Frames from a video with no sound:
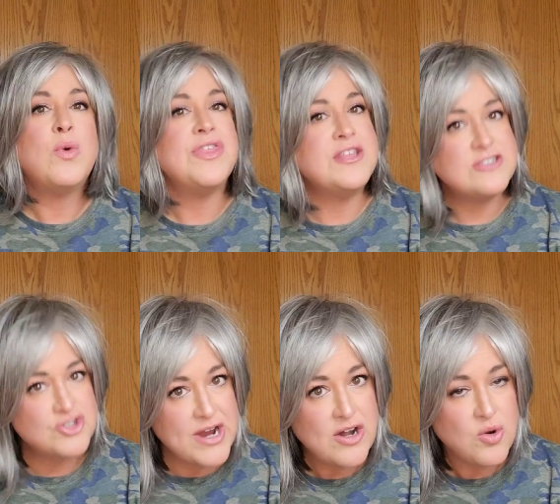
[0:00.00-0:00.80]
With the
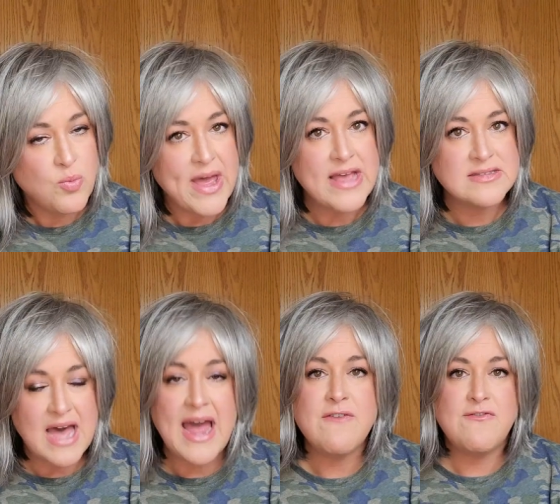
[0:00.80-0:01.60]
straighter wigs,
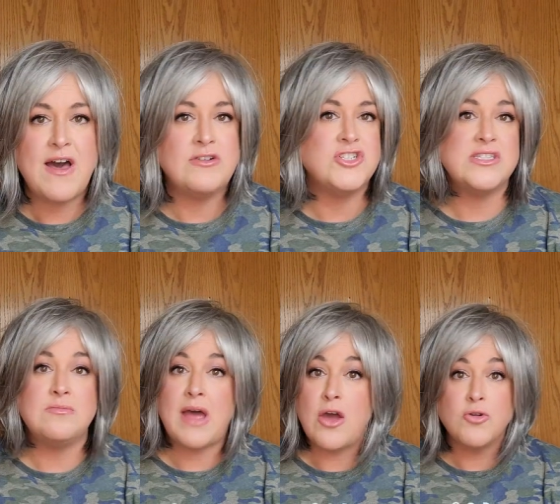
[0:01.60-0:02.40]
I have found just
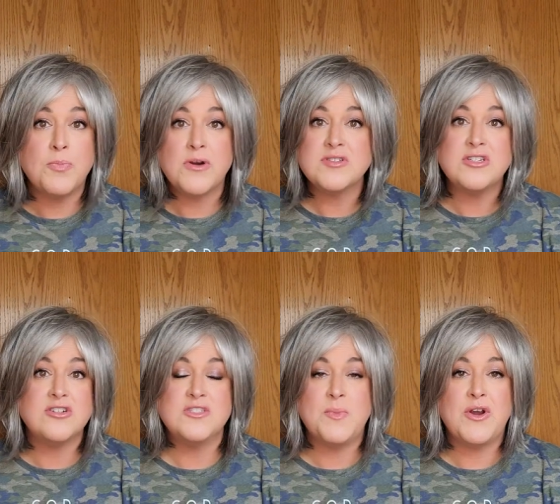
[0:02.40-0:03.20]
in my own
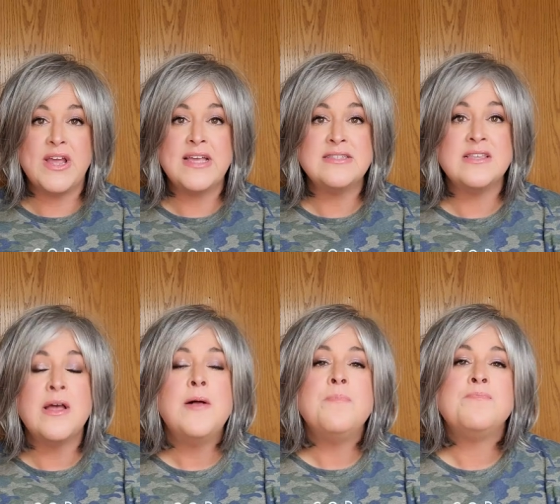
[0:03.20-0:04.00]
personal experience,